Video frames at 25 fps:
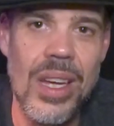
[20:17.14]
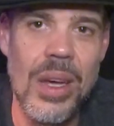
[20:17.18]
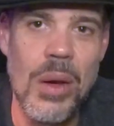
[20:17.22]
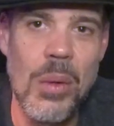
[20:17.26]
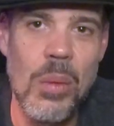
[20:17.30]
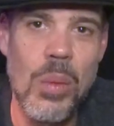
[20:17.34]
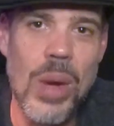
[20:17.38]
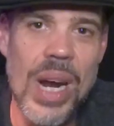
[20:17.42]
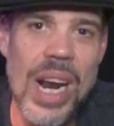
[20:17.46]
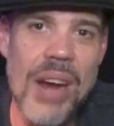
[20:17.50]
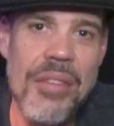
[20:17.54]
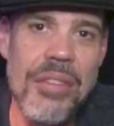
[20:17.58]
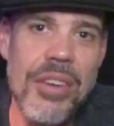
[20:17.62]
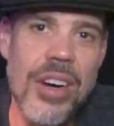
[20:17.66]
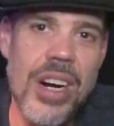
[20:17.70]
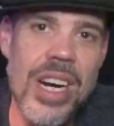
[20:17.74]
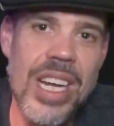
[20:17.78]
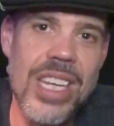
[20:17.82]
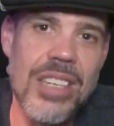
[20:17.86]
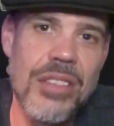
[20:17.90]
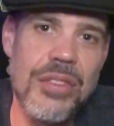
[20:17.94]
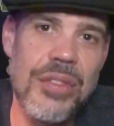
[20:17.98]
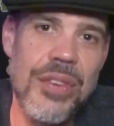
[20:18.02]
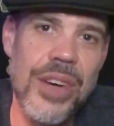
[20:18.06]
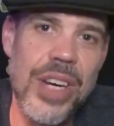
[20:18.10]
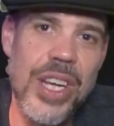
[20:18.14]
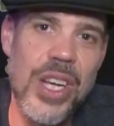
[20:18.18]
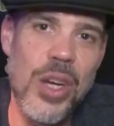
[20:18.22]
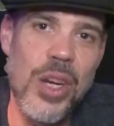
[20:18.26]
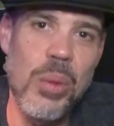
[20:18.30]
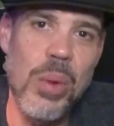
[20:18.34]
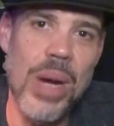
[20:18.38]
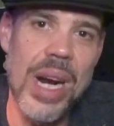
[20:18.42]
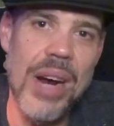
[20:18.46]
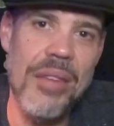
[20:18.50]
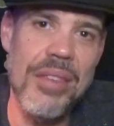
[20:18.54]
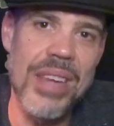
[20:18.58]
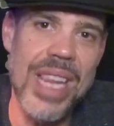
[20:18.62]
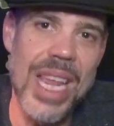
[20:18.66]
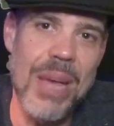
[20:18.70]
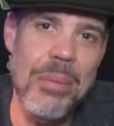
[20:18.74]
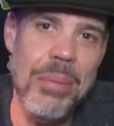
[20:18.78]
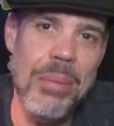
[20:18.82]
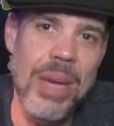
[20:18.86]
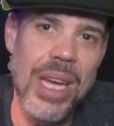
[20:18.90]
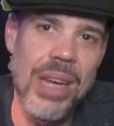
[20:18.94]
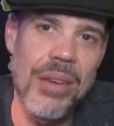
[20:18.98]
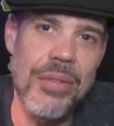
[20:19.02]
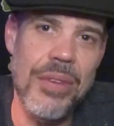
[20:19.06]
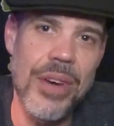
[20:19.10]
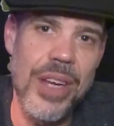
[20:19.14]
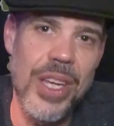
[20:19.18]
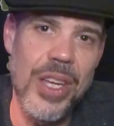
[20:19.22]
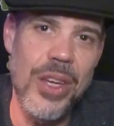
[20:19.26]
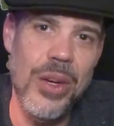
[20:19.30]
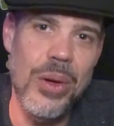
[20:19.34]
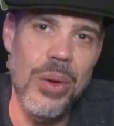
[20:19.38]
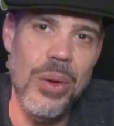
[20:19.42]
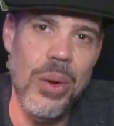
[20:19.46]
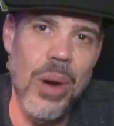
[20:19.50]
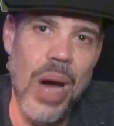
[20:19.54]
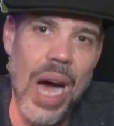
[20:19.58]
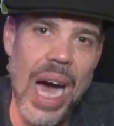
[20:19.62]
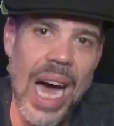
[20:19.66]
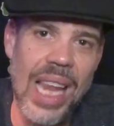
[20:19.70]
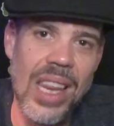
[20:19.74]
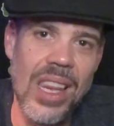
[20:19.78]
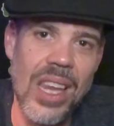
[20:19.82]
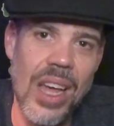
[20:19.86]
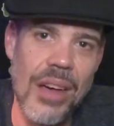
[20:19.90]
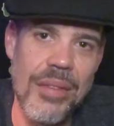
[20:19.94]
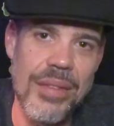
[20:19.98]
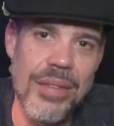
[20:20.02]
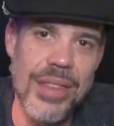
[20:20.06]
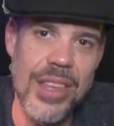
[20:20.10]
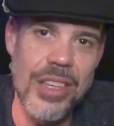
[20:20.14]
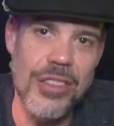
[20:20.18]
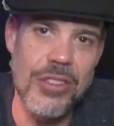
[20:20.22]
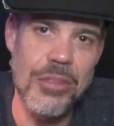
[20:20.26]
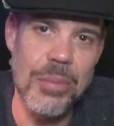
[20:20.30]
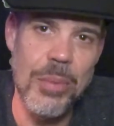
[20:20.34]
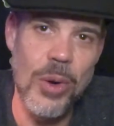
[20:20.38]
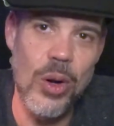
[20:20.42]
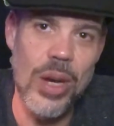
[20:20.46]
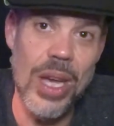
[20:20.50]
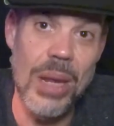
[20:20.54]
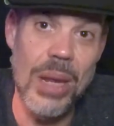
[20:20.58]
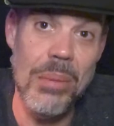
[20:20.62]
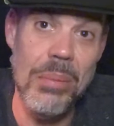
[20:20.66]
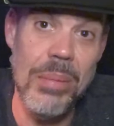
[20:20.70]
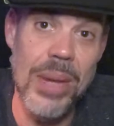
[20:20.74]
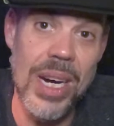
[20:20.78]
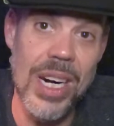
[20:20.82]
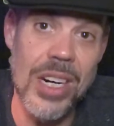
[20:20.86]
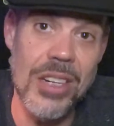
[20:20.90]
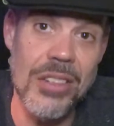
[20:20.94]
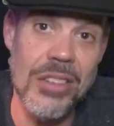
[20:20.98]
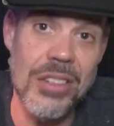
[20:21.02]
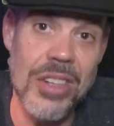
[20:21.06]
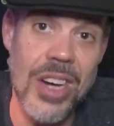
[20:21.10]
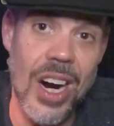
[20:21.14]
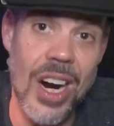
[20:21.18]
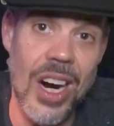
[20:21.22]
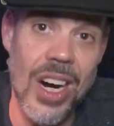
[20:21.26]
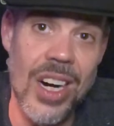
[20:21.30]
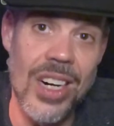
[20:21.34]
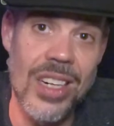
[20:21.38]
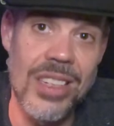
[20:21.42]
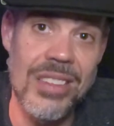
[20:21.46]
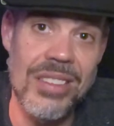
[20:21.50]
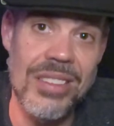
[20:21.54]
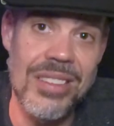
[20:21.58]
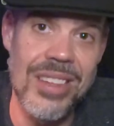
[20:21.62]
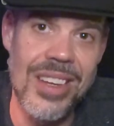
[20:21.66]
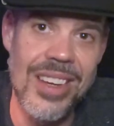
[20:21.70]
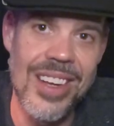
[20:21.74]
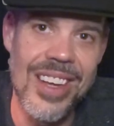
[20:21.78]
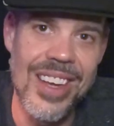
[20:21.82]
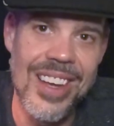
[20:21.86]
Whatever it is for you, whatever they mean for you, I love the Smoke and Mirrors cards.